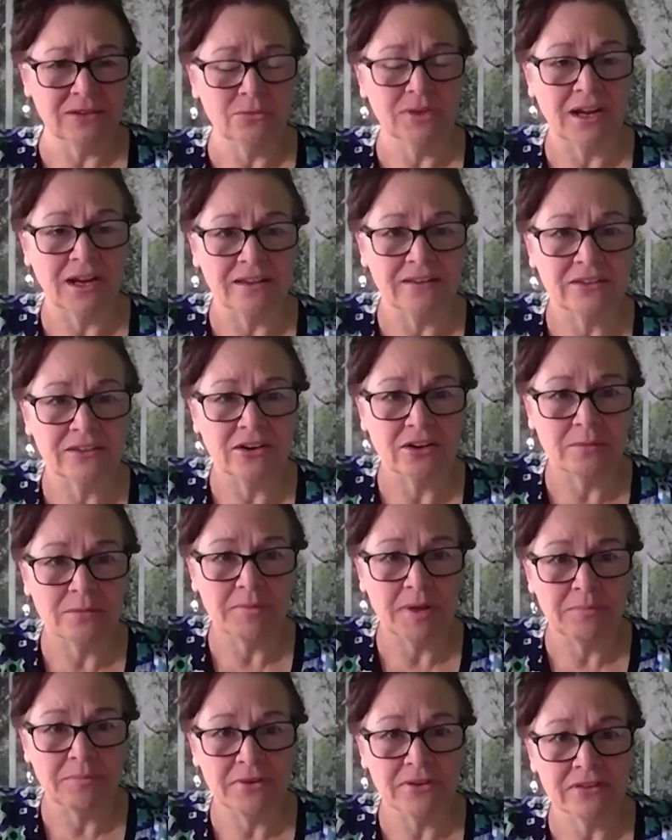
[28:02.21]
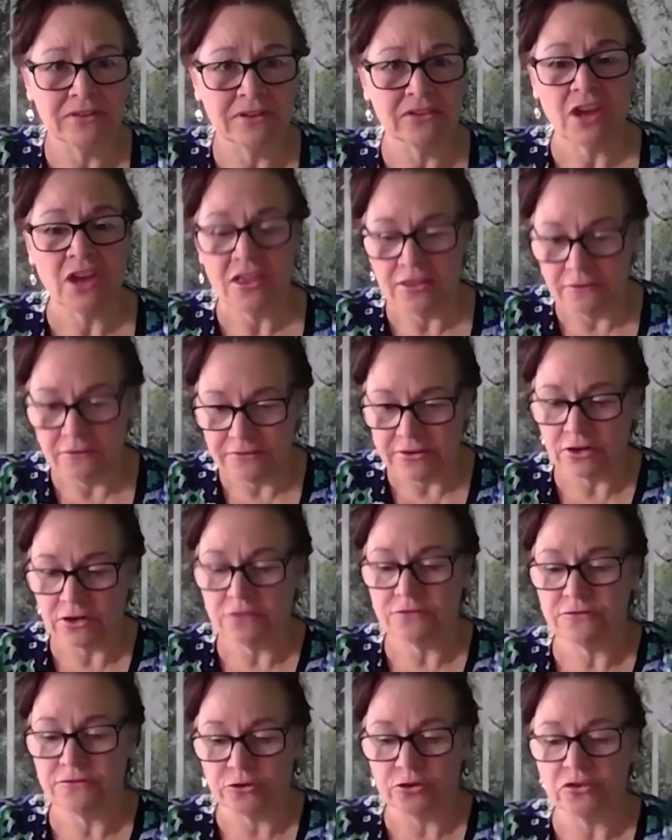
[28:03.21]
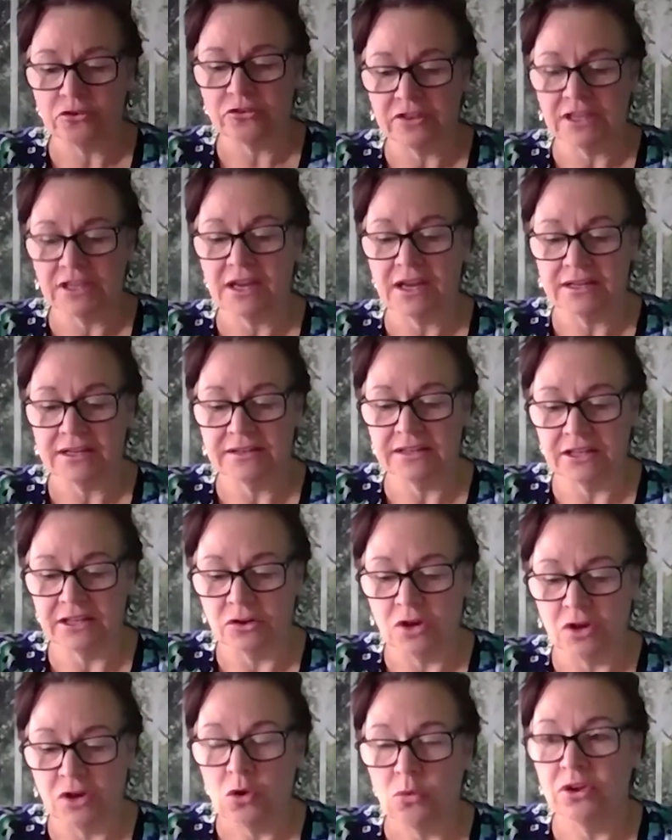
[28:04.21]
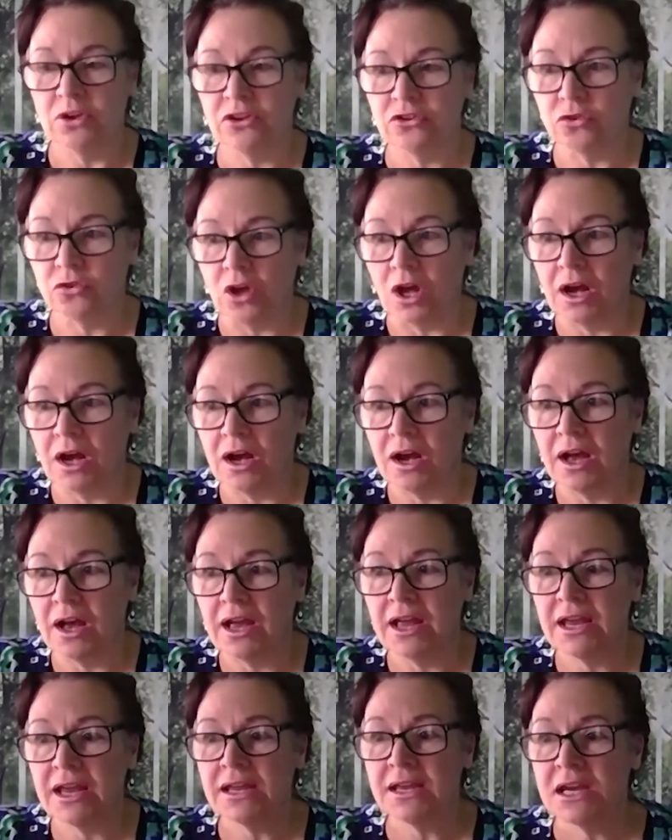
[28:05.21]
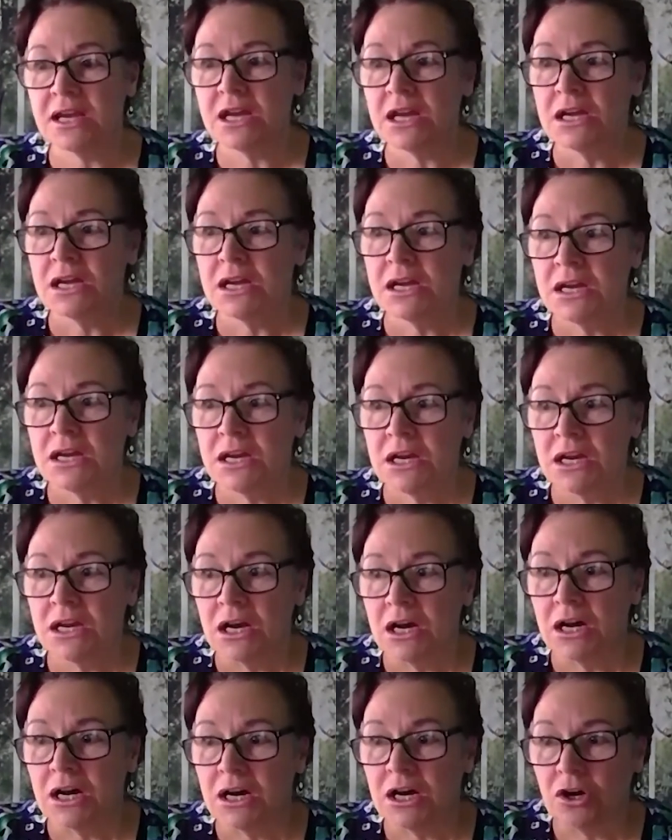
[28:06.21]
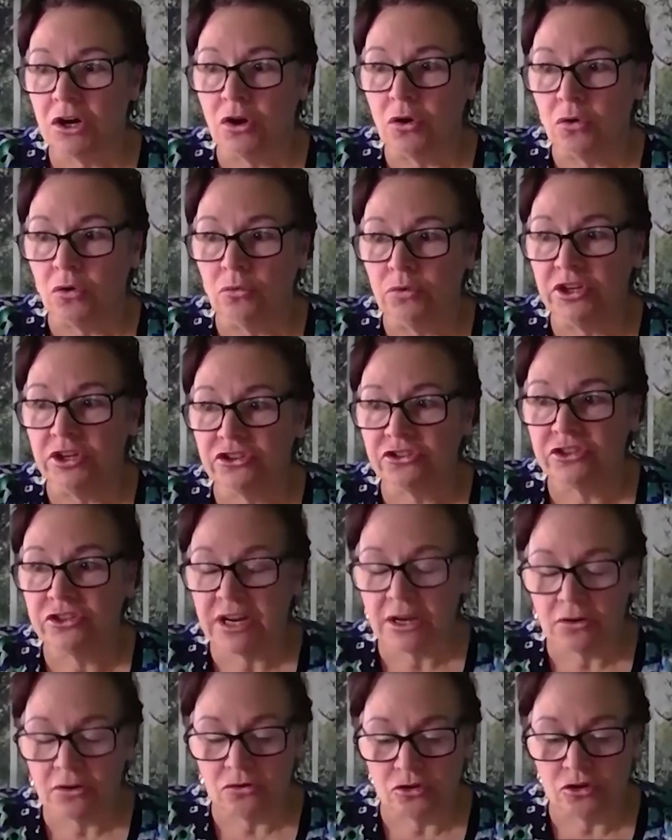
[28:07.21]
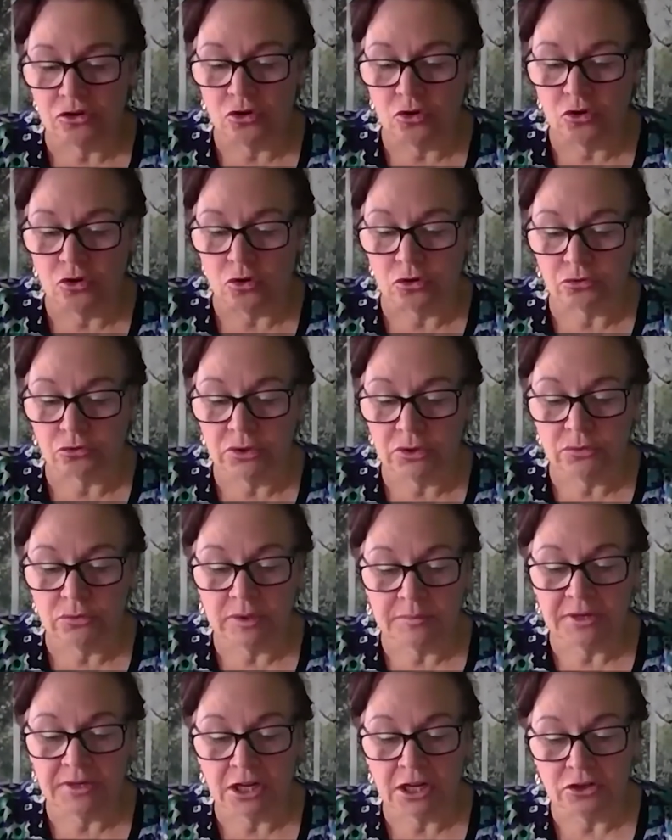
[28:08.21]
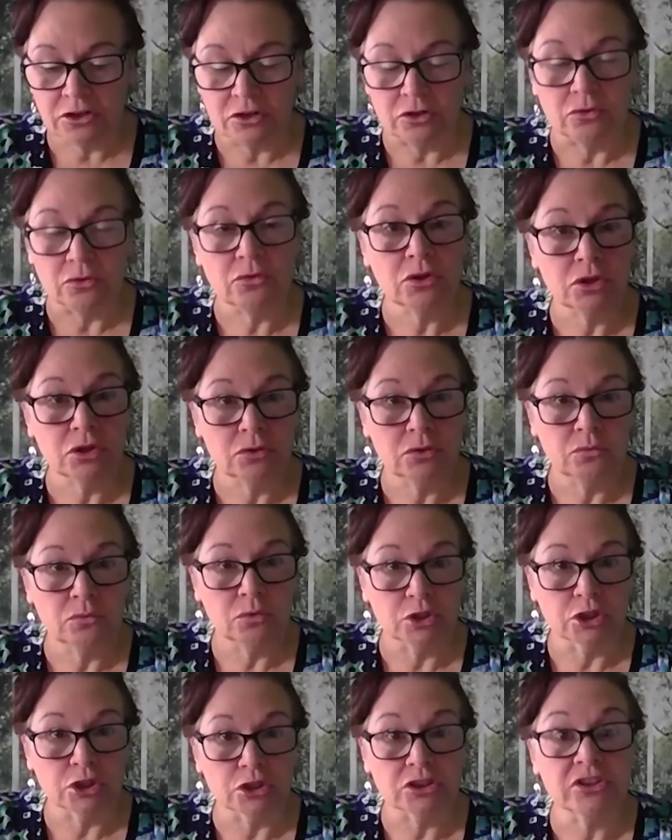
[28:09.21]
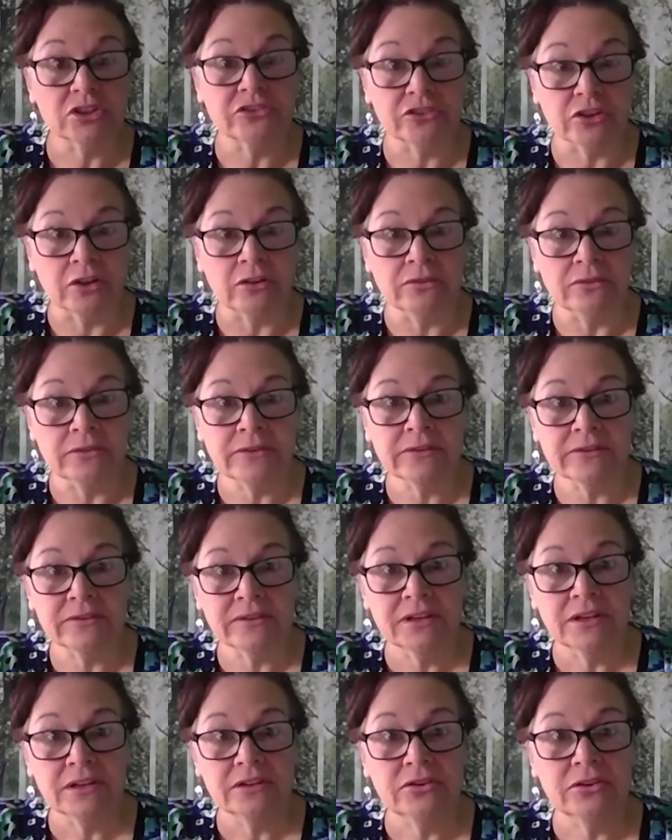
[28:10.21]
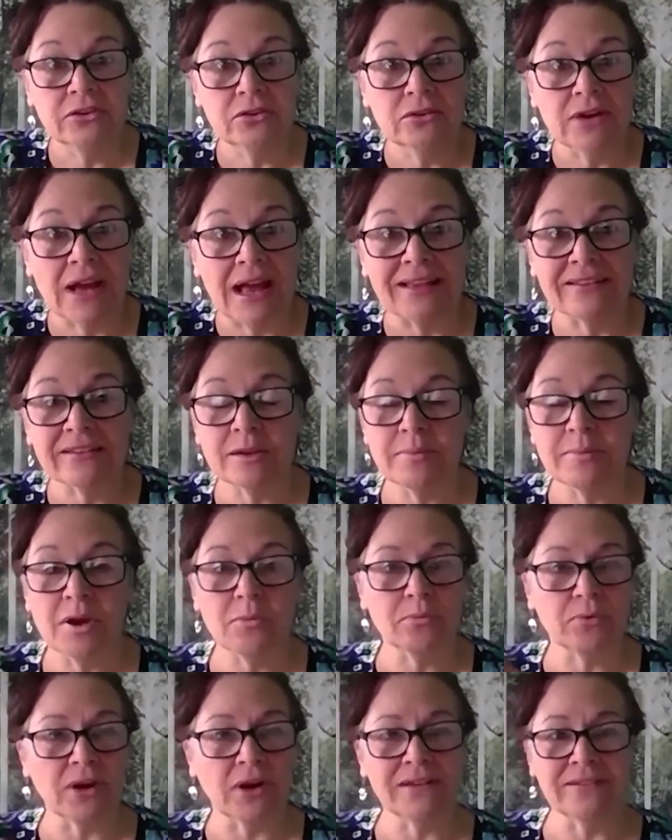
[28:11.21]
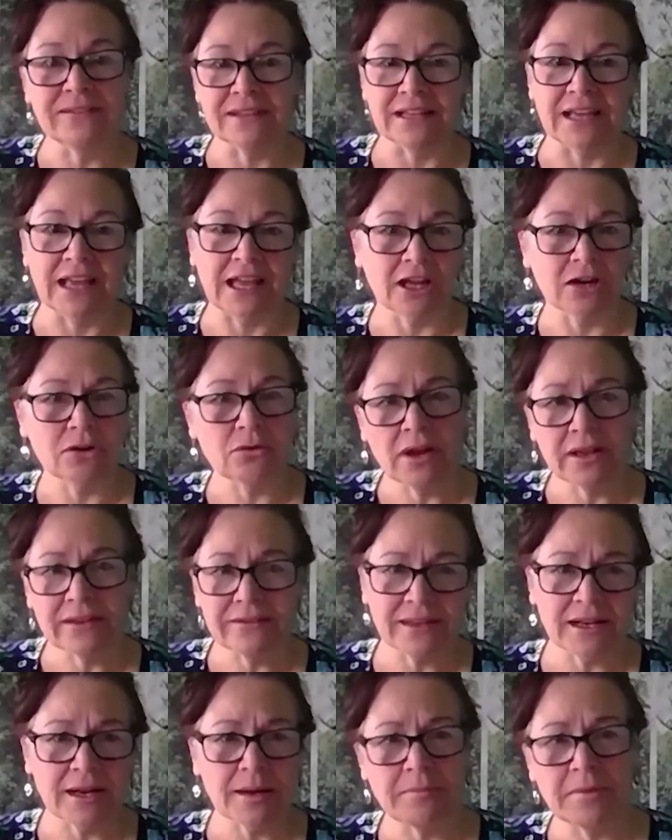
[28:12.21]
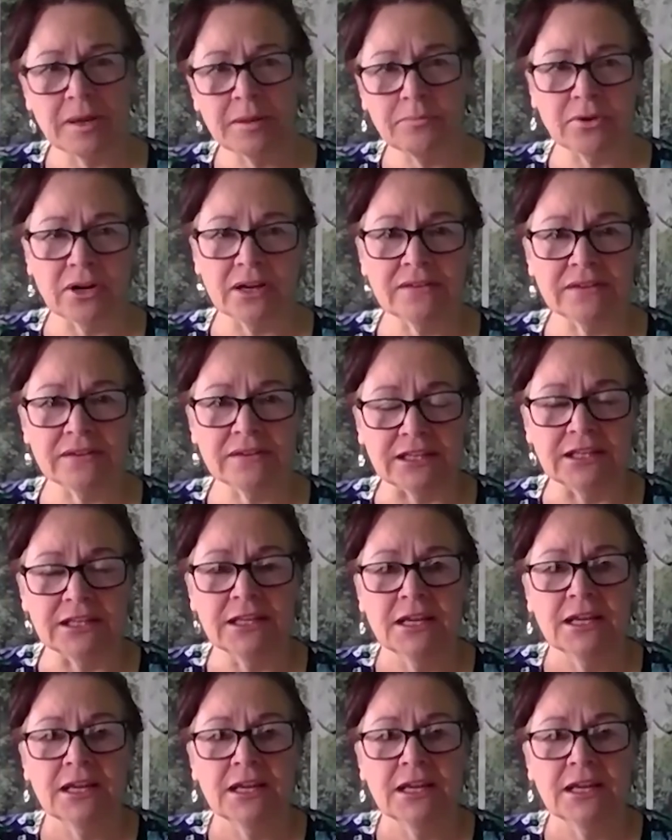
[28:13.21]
when I started my business. The very first thing I did was I uh, reached out to three women I knew who were consultants to ask about pricing. How do I set up my pricing?